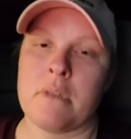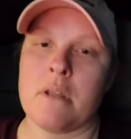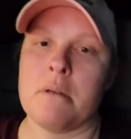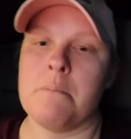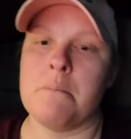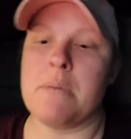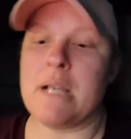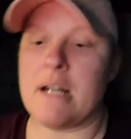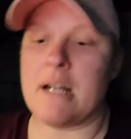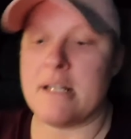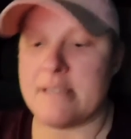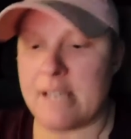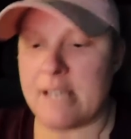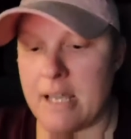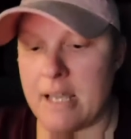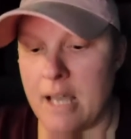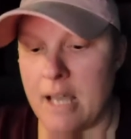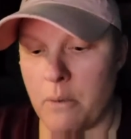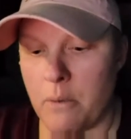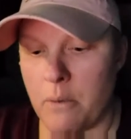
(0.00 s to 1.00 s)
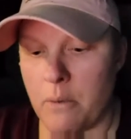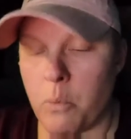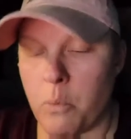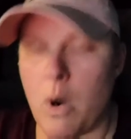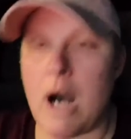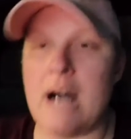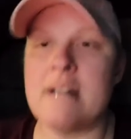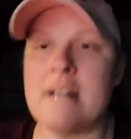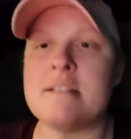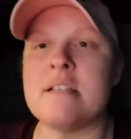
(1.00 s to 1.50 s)
because I, I
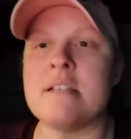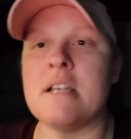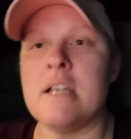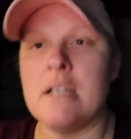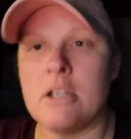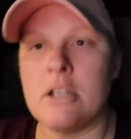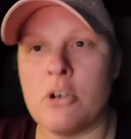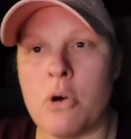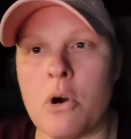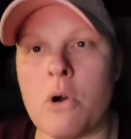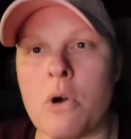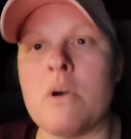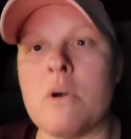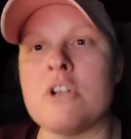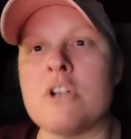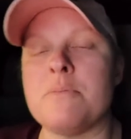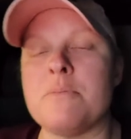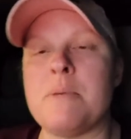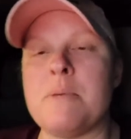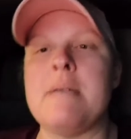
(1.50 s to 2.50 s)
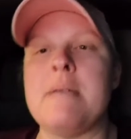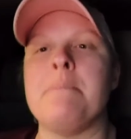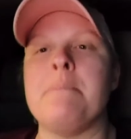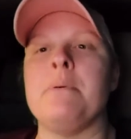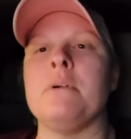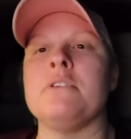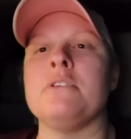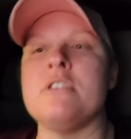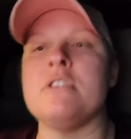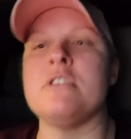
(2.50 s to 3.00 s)
want to encourage
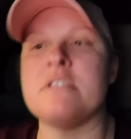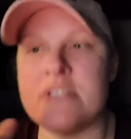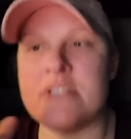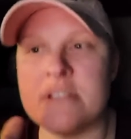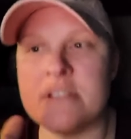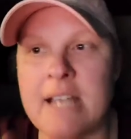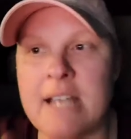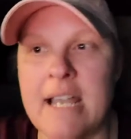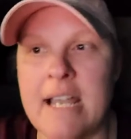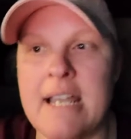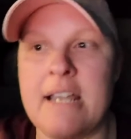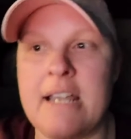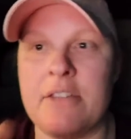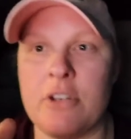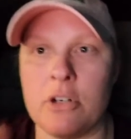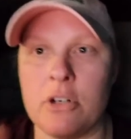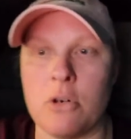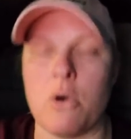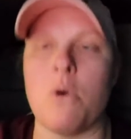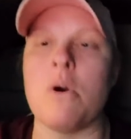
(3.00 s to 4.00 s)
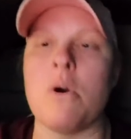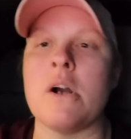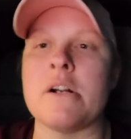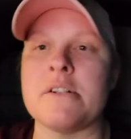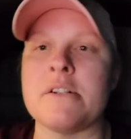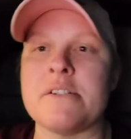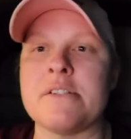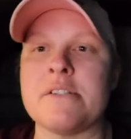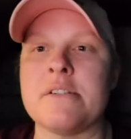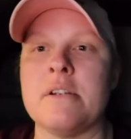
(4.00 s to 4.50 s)
people to stay the
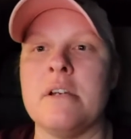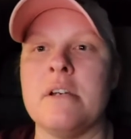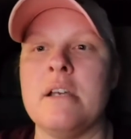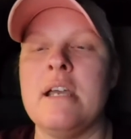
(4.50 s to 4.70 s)
course.